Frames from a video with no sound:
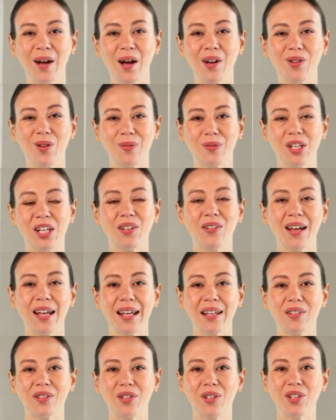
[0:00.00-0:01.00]
The real
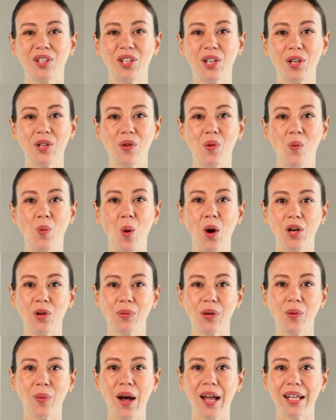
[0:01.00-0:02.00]
answer to what are
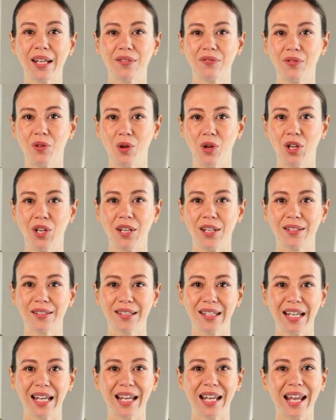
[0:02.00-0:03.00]
we waiting for
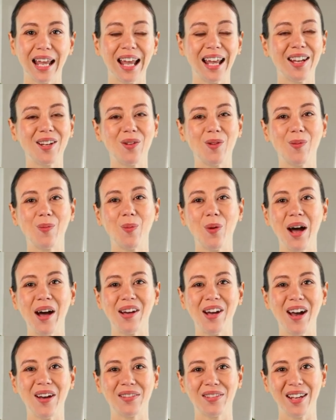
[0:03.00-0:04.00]
is the
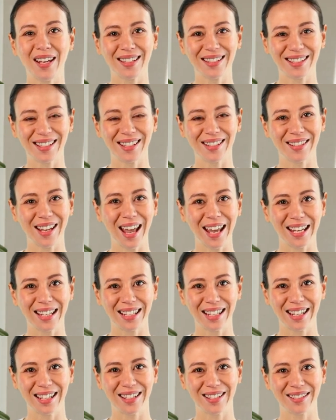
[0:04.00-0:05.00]
will of this
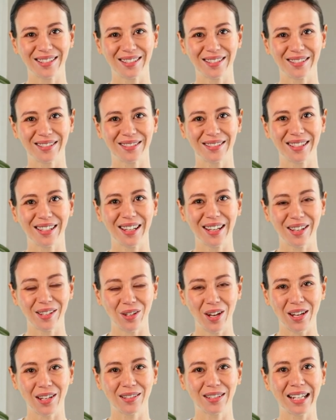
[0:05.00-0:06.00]
society.
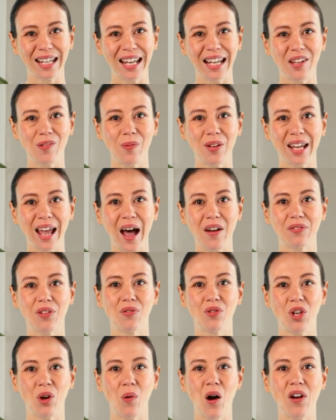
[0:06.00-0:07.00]
Luckily, we have a
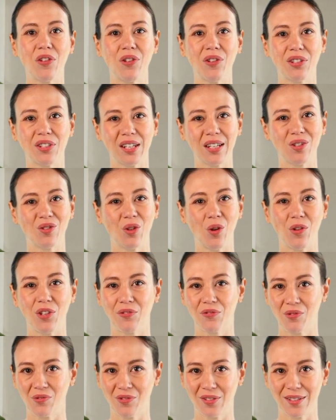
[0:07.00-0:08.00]
few other things going
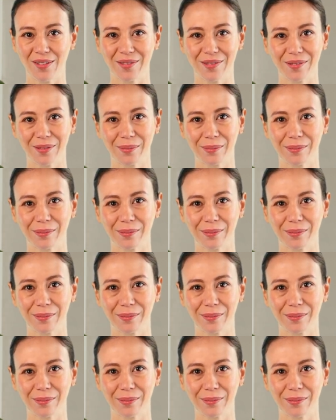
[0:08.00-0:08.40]
for us.